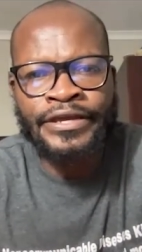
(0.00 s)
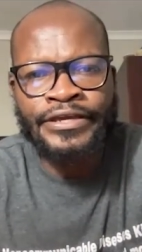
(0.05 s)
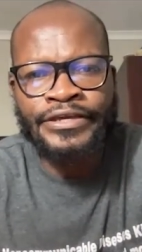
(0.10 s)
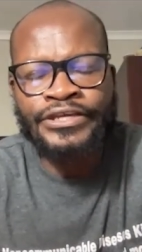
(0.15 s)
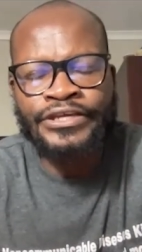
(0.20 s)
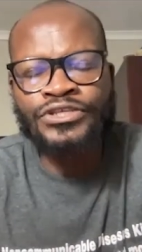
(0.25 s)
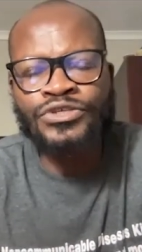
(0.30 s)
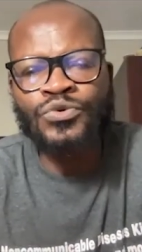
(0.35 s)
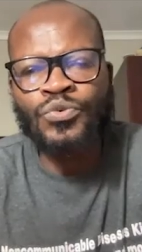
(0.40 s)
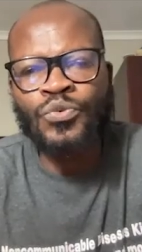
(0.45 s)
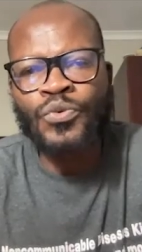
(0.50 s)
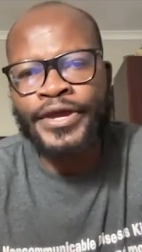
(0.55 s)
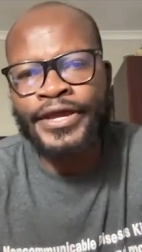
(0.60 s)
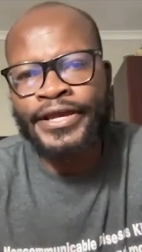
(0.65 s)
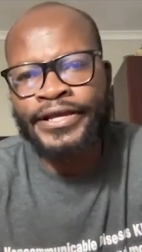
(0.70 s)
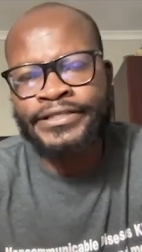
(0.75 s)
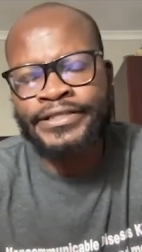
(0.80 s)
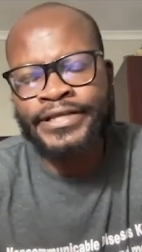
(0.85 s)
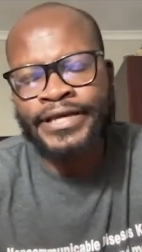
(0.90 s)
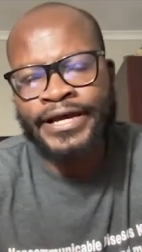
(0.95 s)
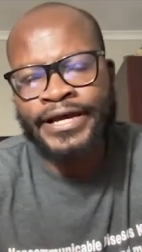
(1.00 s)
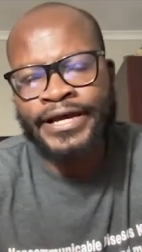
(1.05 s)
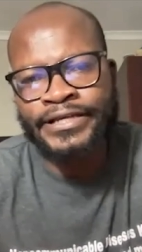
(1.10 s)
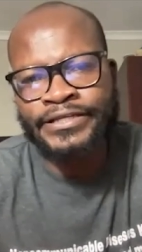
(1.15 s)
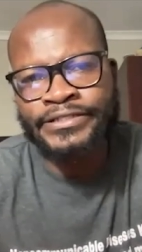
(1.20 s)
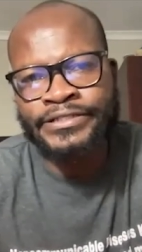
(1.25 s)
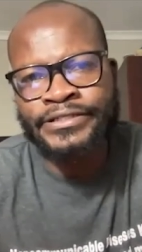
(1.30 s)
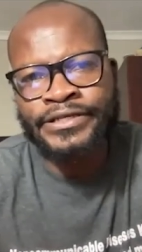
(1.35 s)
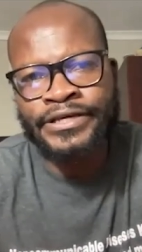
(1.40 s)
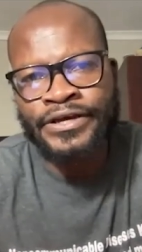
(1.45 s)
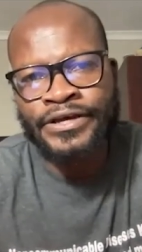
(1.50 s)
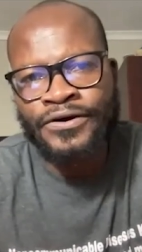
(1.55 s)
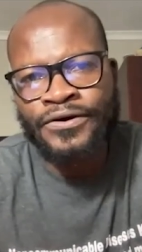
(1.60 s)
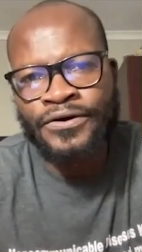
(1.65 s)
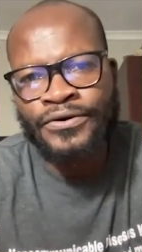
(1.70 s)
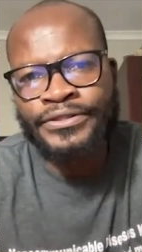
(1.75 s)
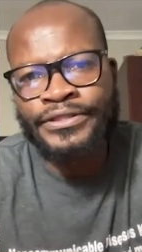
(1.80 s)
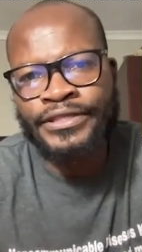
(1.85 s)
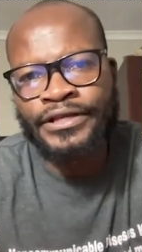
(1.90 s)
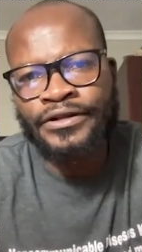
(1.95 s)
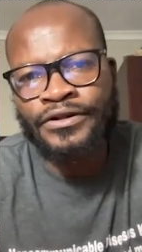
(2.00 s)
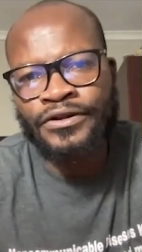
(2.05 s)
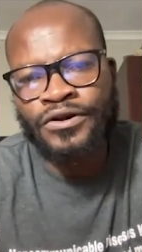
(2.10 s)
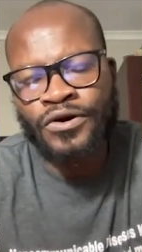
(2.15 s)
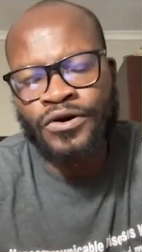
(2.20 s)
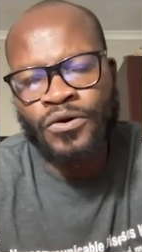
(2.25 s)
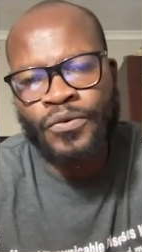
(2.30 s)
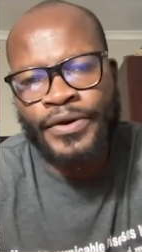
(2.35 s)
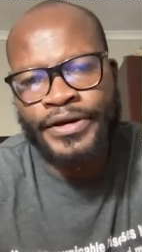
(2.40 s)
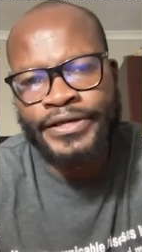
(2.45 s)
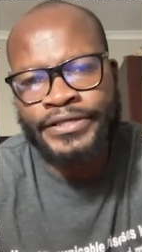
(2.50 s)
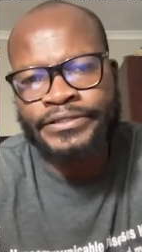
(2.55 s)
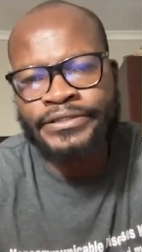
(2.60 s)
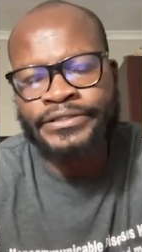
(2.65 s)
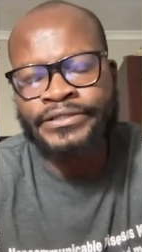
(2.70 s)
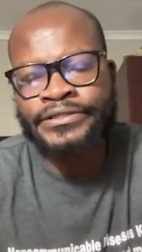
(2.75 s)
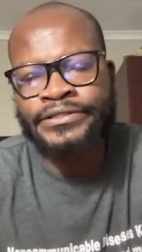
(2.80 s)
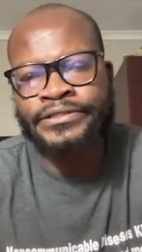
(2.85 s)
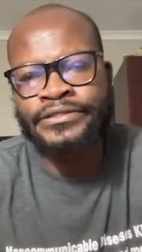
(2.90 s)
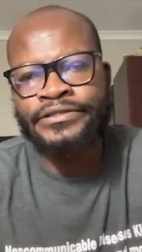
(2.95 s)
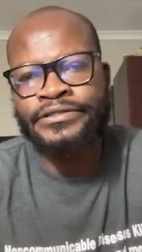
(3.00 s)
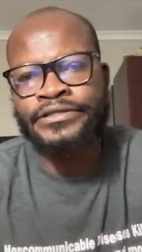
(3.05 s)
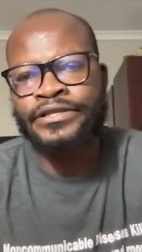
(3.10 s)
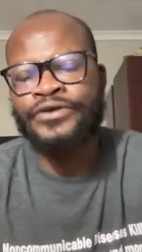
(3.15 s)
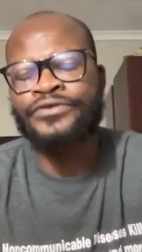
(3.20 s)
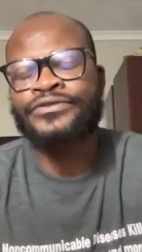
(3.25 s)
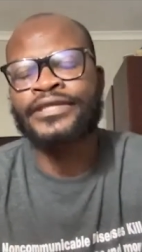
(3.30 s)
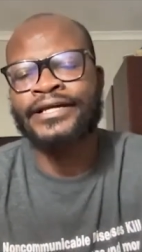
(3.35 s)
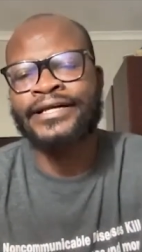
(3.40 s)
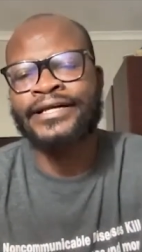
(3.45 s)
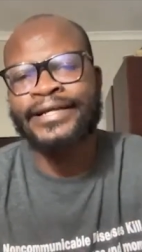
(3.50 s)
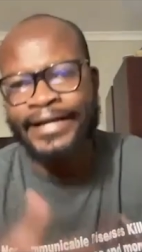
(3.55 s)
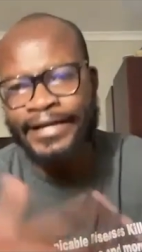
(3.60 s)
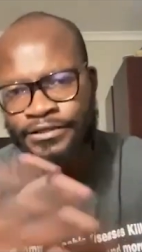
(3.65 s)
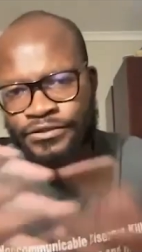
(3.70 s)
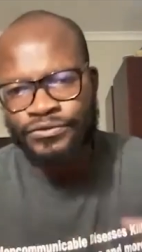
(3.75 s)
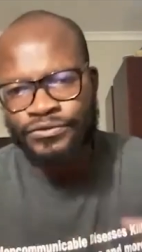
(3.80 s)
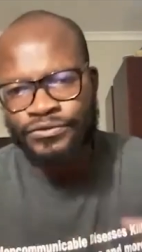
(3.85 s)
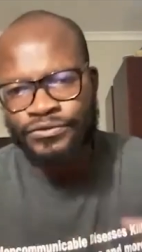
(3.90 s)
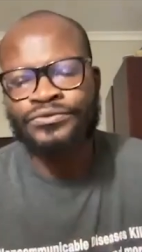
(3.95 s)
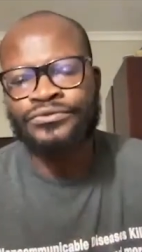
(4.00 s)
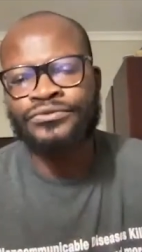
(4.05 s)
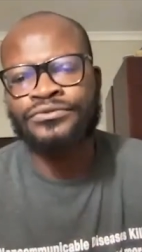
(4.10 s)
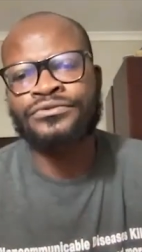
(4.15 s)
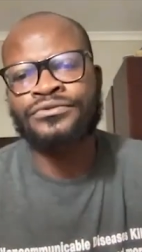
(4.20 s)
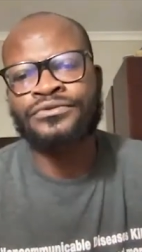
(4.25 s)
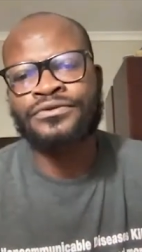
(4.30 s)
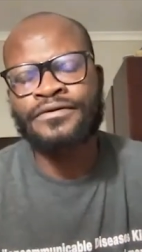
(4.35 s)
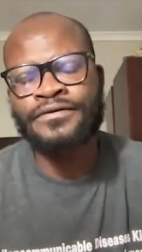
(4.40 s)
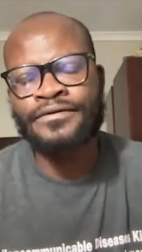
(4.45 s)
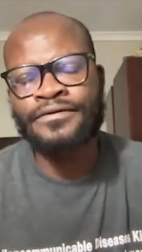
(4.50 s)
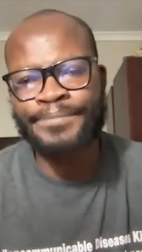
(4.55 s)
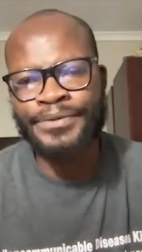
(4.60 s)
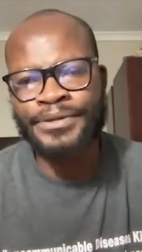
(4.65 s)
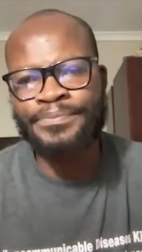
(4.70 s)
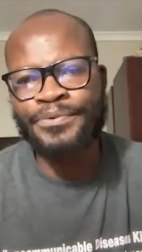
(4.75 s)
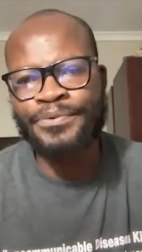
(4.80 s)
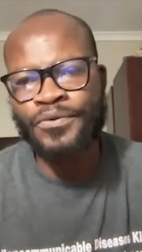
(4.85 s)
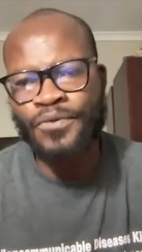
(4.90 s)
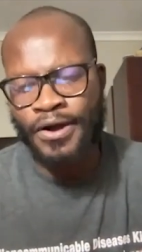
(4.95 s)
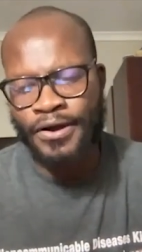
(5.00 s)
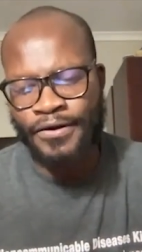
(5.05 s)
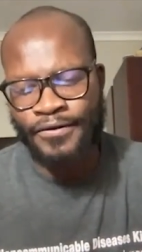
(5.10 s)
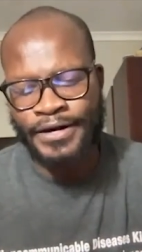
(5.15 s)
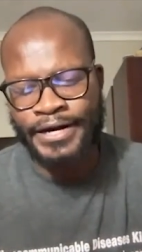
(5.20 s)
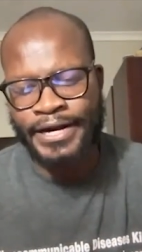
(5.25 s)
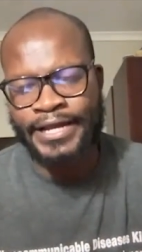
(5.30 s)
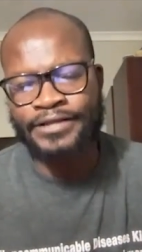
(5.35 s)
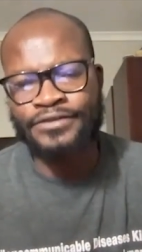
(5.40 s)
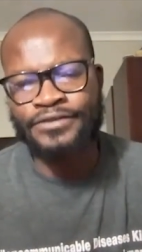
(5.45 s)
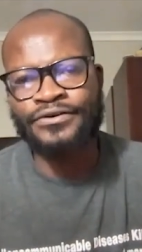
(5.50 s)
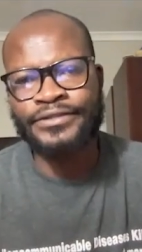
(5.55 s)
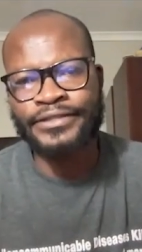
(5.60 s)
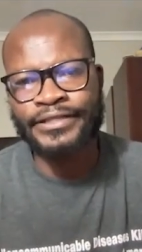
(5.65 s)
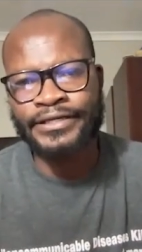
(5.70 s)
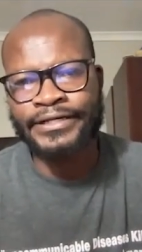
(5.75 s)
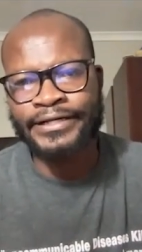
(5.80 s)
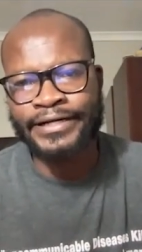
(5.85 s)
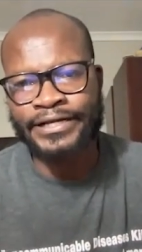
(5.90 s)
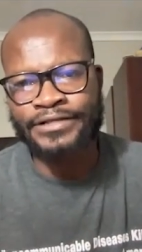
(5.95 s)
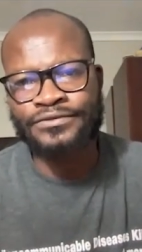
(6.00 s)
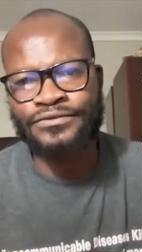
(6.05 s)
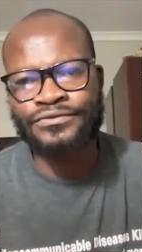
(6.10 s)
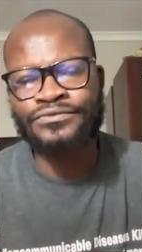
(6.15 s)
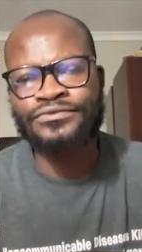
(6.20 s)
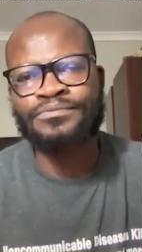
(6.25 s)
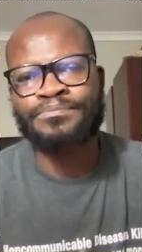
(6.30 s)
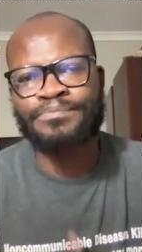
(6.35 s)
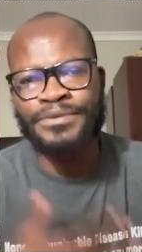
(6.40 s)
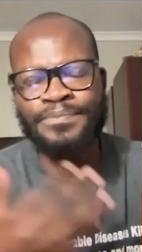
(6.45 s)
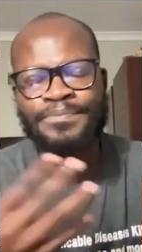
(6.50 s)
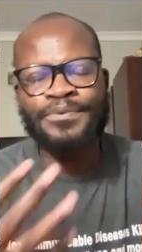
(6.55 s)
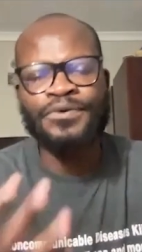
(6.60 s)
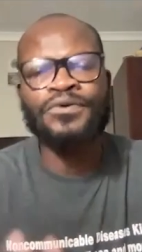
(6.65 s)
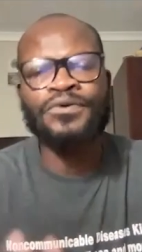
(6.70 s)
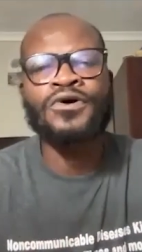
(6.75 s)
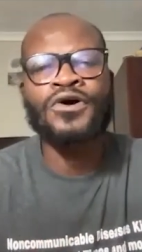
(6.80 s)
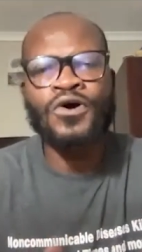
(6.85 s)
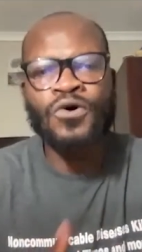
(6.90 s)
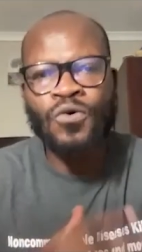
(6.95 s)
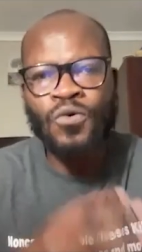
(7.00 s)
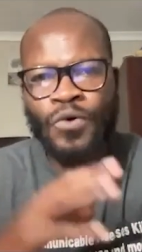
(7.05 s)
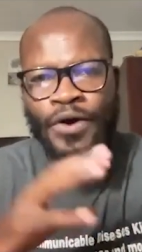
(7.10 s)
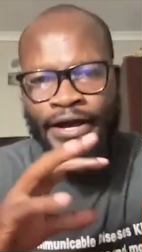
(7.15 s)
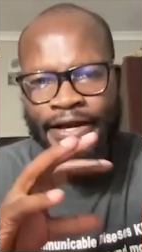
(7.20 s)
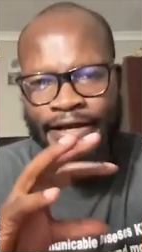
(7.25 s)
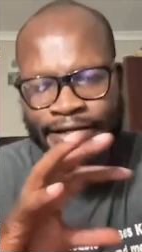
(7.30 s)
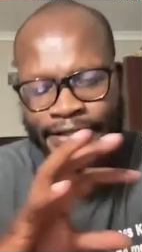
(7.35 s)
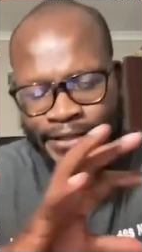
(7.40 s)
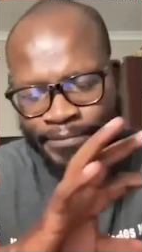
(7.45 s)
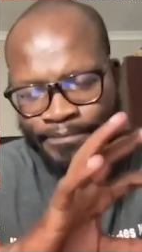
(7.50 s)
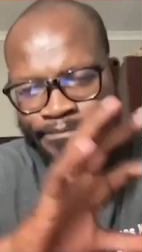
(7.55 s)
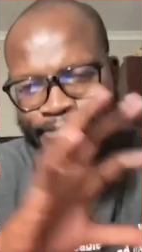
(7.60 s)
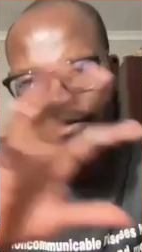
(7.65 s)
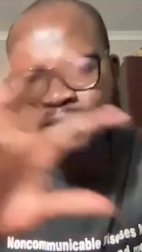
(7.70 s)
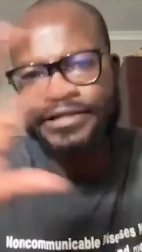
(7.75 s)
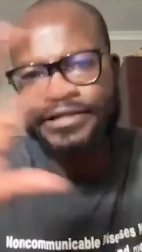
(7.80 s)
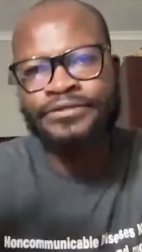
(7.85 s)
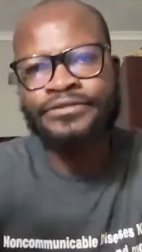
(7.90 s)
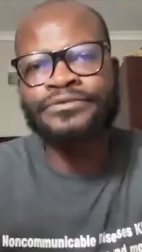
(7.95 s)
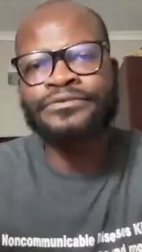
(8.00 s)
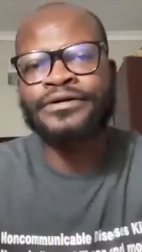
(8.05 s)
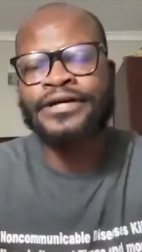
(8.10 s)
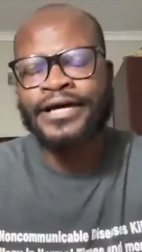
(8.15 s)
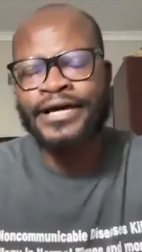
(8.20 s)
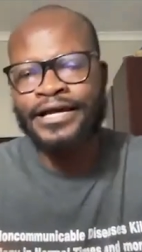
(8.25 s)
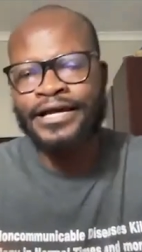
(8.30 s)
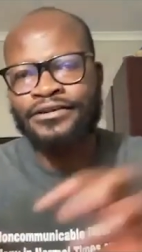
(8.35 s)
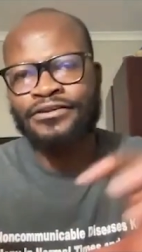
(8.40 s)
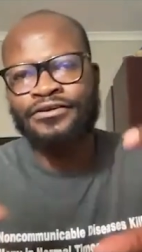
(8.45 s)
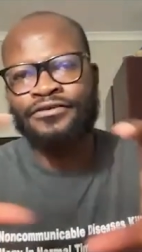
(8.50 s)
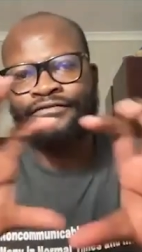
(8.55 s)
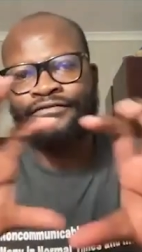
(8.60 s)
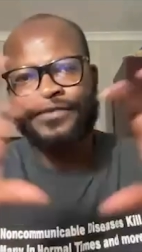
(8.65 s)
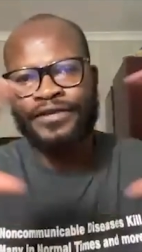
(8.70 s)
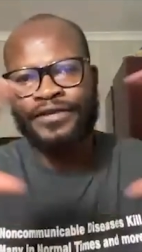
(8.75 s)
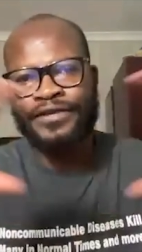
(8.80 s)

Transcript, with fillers: his work tied on the lowest, on the grassroots people who are right on the grassroots, people who are in the middle kind of a